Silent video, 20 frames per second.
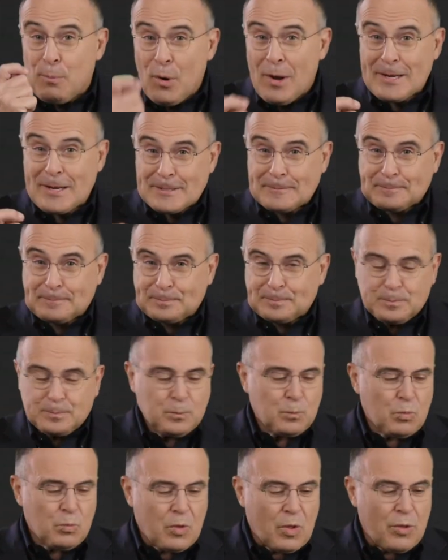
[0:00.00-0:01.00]
point.
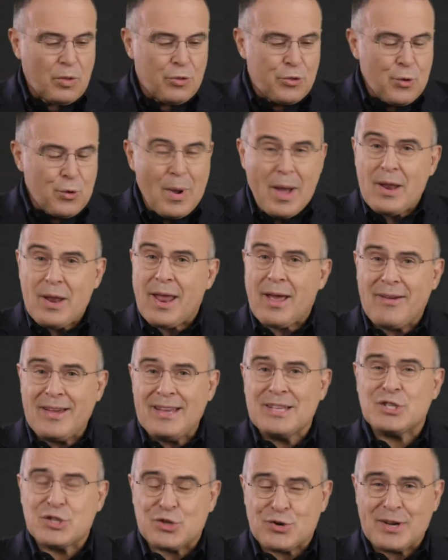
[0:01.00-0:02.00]
Throughout our
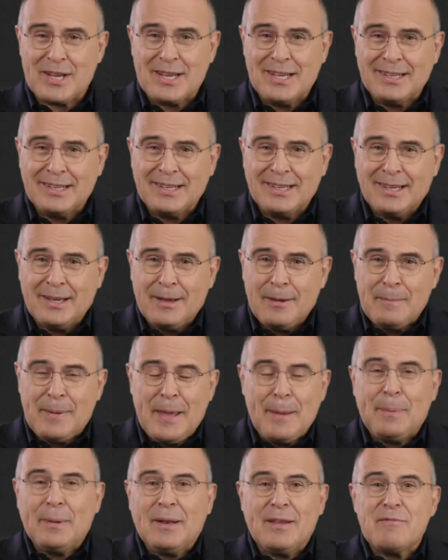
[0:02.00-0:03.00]
history,
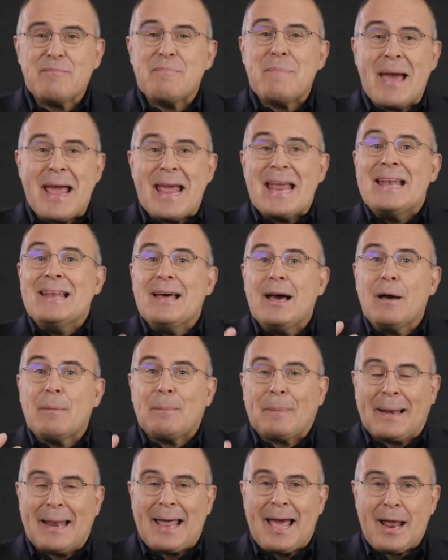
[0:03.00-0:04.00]
people have made a
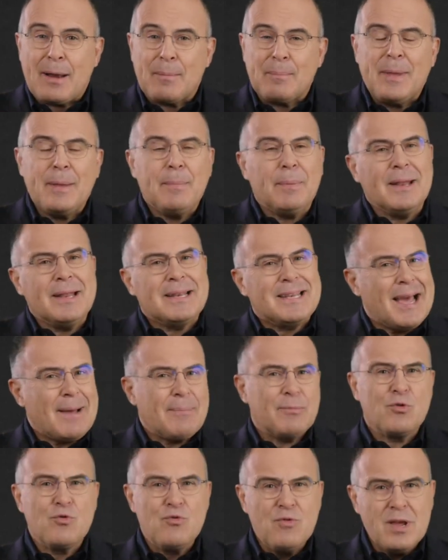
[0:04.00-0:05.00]
plan. People
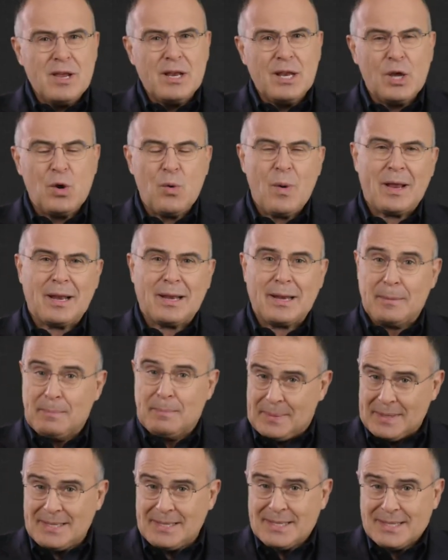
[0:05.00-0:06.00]
adapt really quickly.
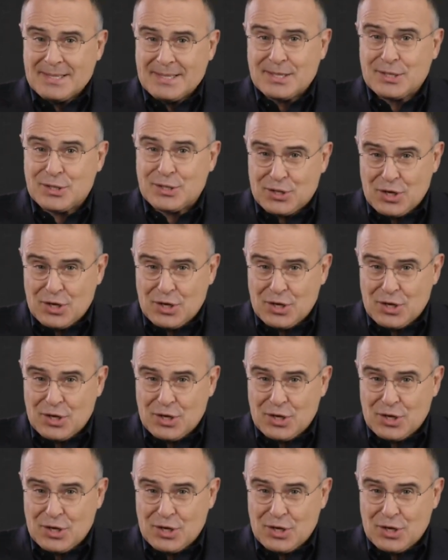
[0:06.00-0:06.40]
Businesses